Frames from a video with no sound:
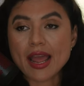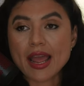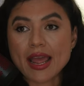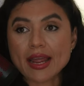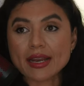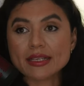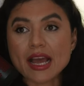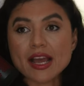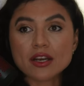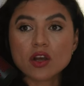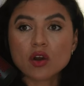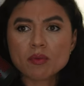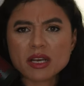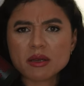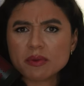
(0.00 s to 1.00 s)
And I
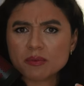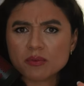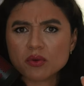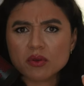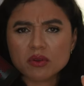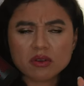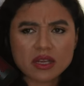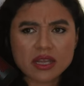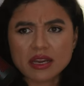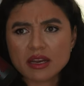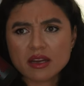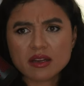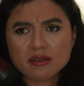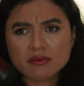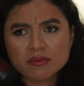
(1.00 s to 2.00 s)
know many people,
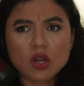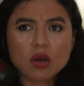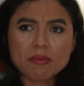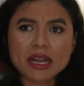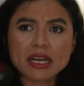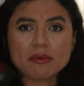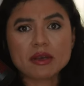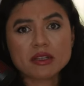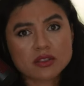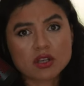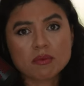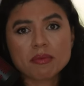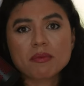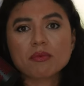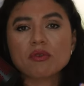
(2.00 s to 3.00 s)
not many, but
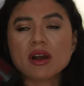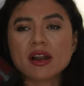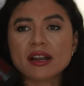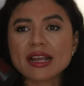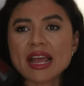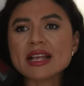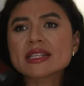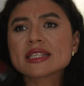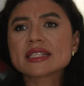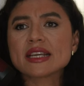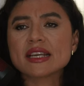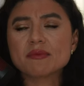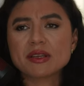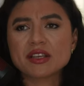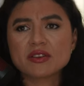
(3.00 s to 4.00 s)
some people are against
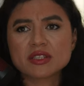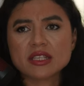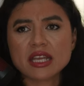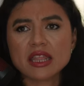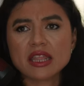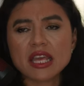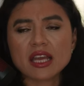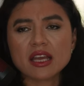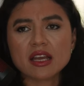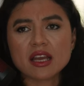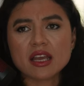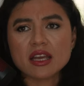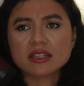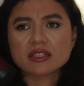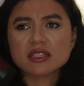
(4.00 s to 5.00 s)
it because they think
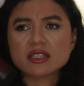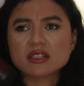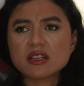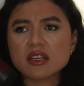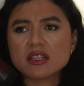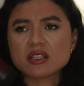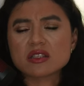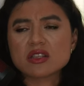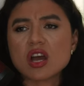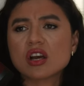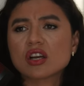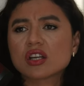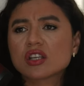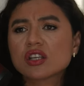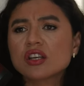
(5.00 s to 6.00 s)
it's not
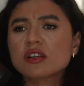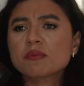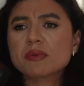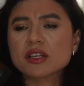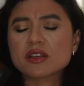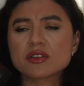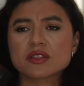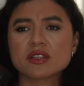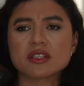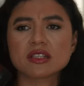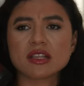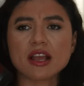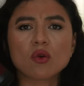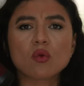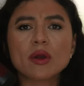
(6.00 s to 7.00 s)
good, because
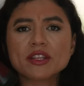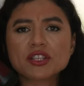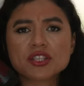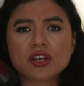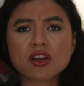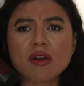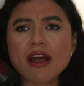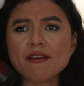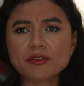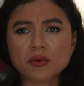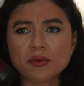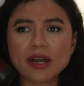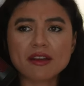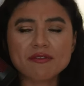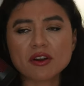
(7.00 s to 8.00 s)
it's like witchcraft,
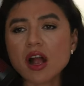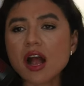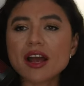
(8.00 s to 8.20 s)
whatever.